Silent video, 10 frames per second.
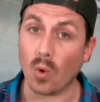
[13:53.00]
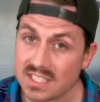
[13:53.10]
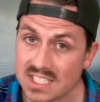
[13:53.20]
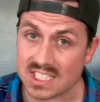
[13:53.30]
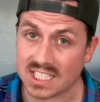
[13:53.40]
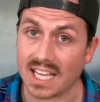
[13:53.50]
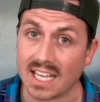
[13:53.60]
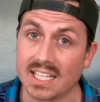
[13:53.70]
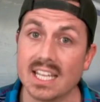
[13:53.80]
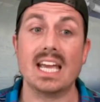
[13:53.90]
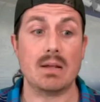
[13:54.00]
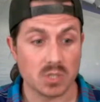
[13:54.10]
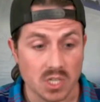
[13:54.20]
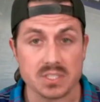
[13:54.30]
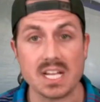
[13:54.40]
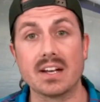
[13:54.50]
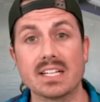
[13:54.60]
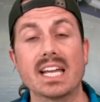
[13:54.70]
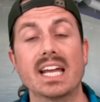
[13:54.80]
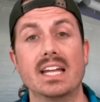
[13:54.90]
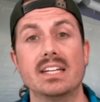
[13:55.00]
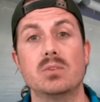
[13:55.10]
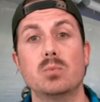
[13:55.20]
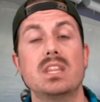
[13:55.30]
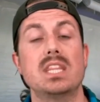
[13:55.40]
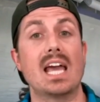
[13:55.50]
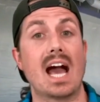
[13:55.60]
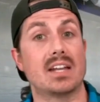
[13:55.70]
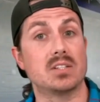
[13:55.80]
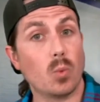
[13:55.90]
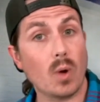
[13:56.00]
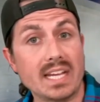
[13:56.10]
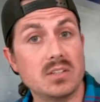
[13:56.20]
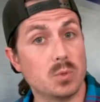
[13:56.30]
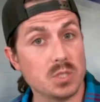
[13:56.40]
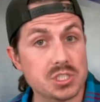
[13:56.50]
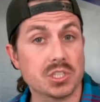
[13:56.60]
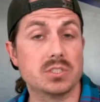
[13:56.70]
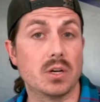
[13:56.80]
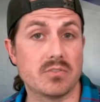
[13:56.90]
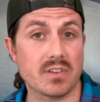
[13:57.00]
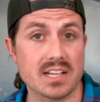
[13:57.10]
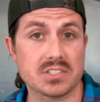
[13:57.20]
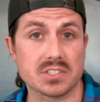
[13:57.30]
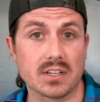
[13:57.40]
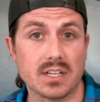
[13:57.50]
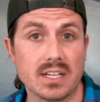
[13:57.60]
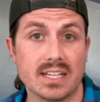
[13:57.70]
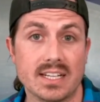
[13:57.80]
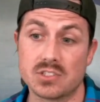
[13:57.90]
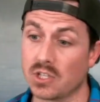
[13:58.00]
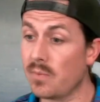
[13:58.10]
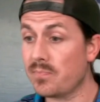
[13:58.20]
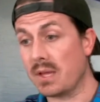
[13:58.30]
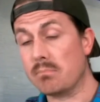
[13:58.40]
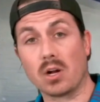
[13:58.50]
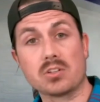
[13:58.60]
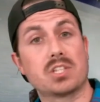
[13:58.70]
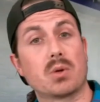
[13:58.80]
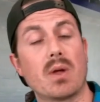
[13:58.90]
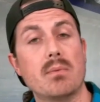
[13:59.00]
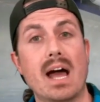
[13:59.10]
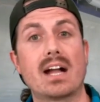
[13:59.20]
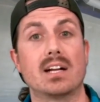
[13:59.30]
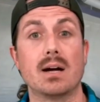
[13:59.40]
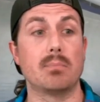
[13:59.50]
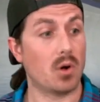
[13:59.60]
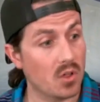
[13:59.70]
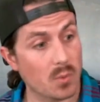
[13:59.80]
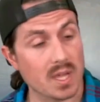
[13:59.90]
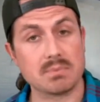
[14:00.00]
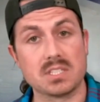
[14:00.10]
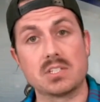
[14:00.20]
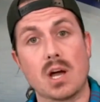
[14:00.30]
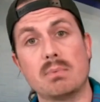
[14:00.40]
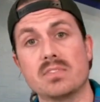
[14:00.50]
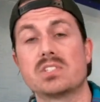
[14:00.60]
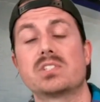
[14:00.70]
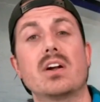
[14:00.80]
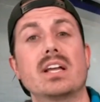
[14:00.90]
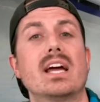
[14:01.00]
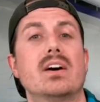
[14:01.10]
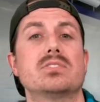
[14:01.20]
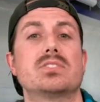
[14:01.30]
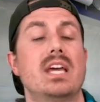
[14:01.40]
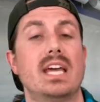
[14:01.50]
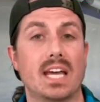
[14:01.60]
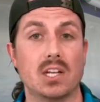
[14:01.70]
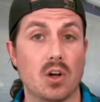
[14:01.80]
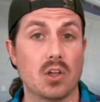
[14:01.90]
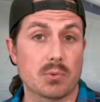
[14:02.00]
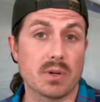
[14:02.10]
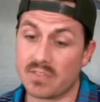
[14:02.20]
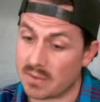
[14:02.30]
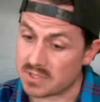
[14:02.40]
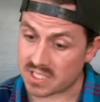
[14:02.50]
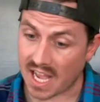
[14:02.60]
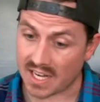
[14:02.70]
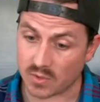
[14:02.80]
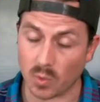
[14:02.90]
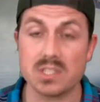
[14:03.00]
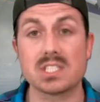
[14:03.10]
one sled and we'll go down again. And with the added weight, we should go faster. And so they marched their way back up, all the way up to the top of the starting house, and all three of them sat in one